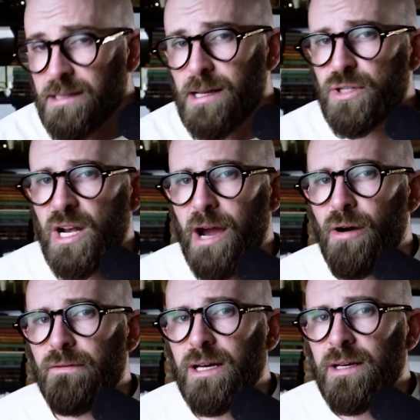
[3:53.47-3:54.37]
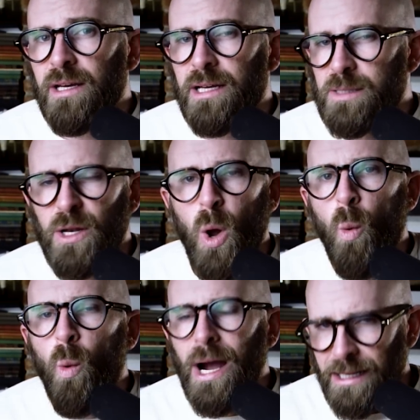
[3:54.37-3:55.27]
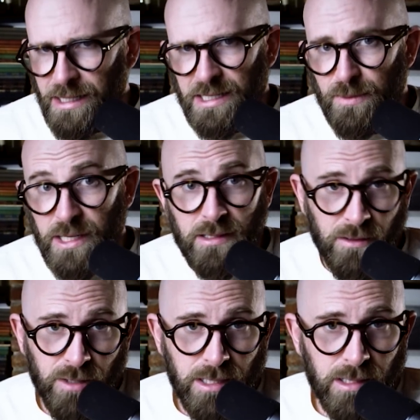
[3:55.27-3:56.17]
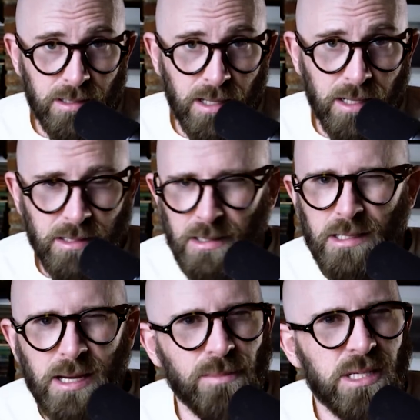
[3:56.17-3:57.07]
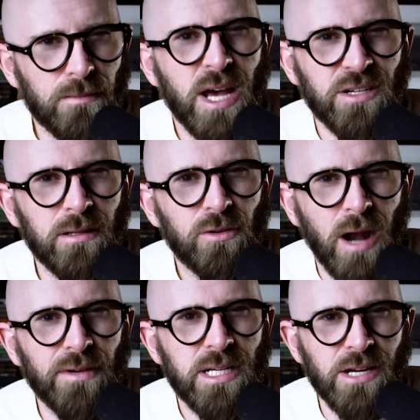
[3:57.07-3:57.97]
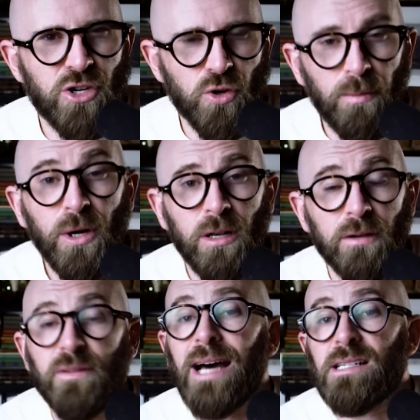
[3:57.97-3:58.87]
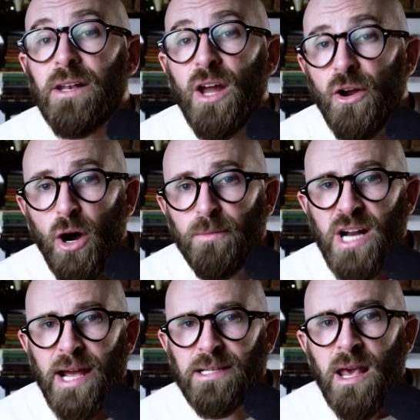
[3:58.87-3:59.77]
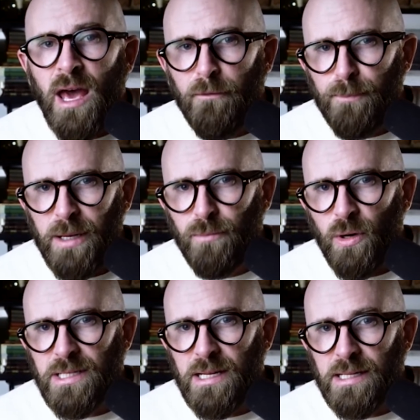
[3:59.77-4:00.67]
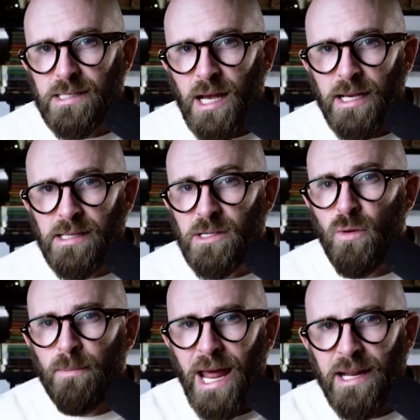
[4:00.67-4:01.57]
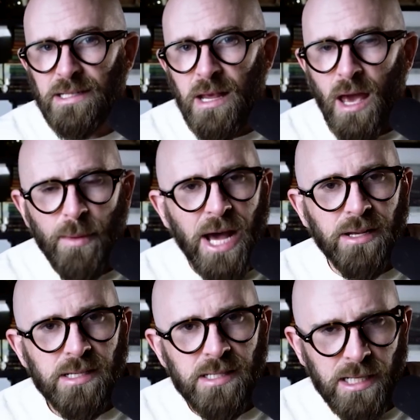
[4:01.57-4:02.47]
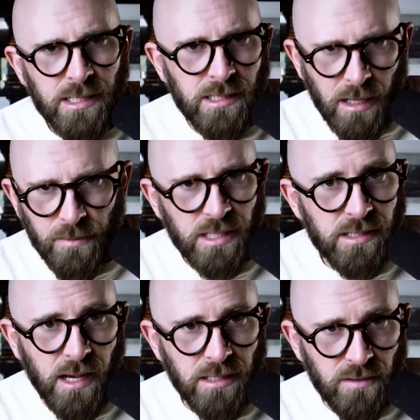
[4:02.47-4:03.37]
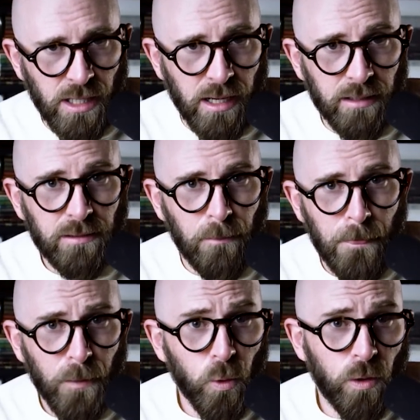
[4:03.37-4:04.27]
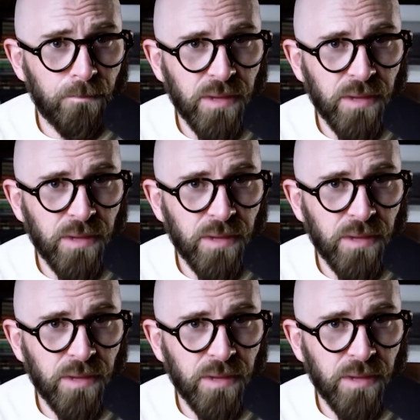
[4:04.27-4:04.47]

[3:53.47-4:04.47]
assumption, however, has been widely dismissed in recent years, as attempts to measure the gravitational pull of that unknown object have pinpointed its size to a planet about six times the size of Earth. Or